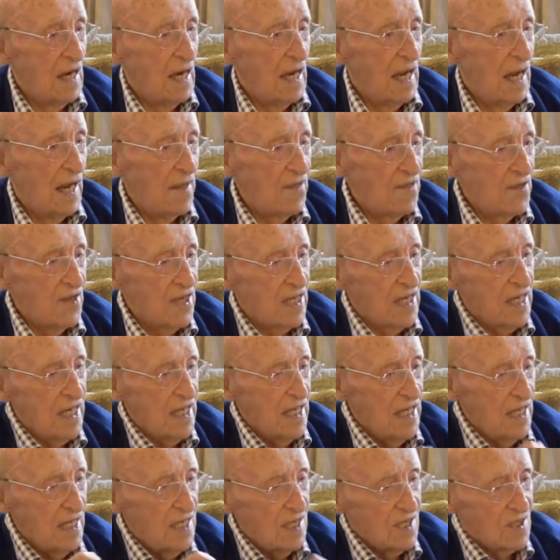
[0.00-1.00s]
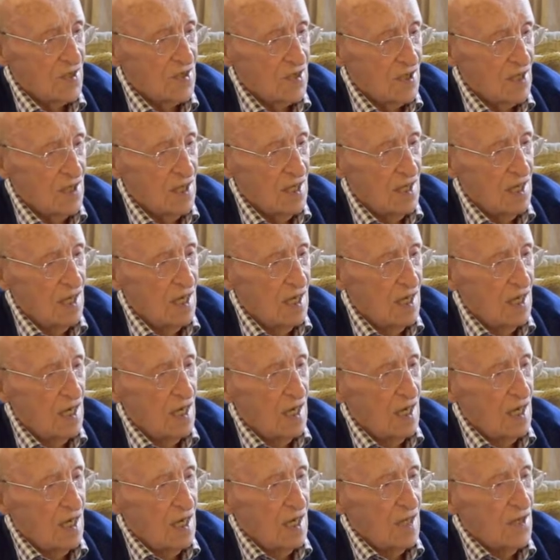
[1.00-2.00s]
and the gears
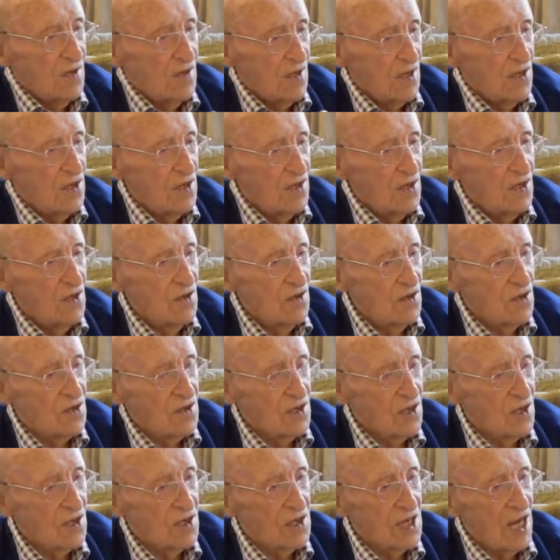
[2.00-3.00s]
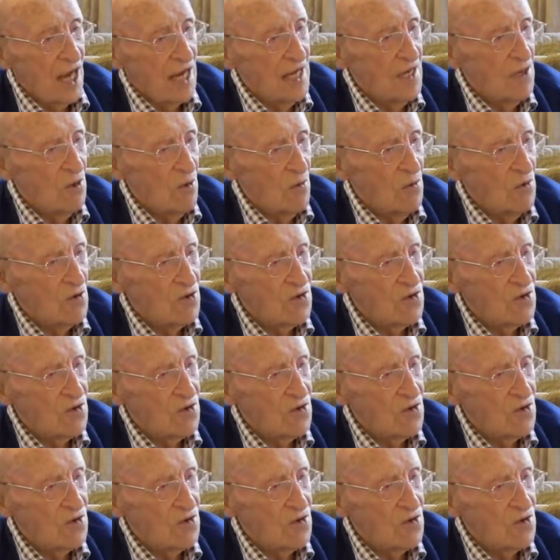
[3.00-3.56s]
that you used to tighten up the